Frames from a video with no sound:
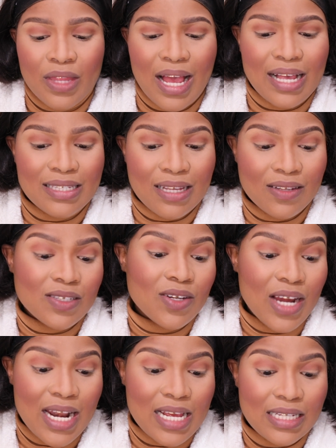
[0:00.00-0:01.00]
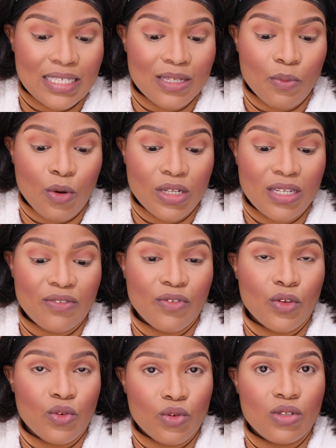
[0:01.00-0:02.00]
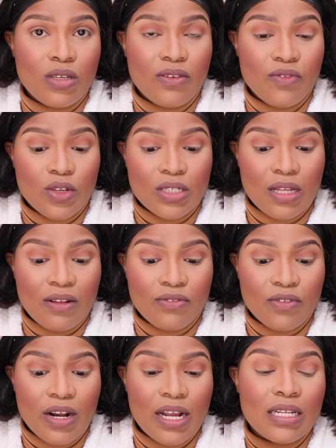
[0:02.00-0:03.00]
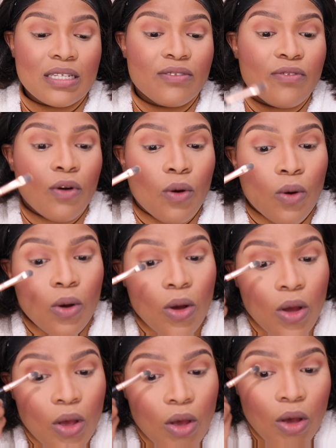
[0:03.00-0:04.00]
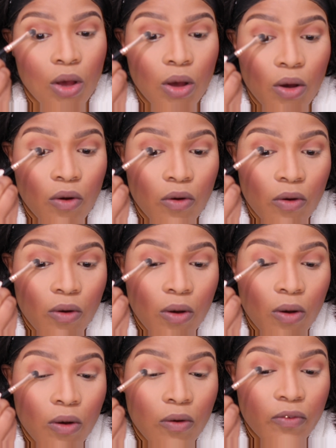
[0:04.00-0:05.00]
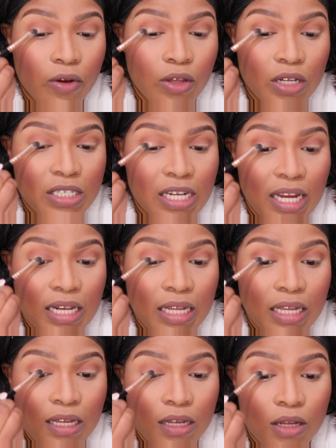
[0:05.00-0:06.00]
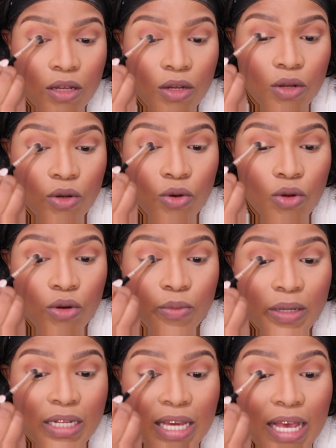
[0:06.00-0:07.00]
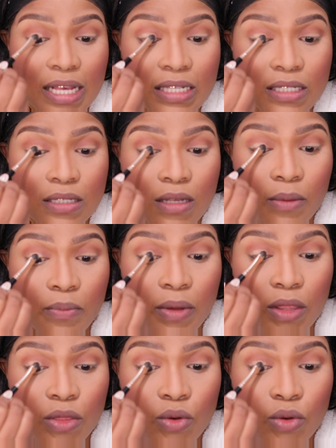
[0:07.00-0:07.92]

ourselves credit. It's important for you to give yourself credit for your journey. Nobody has been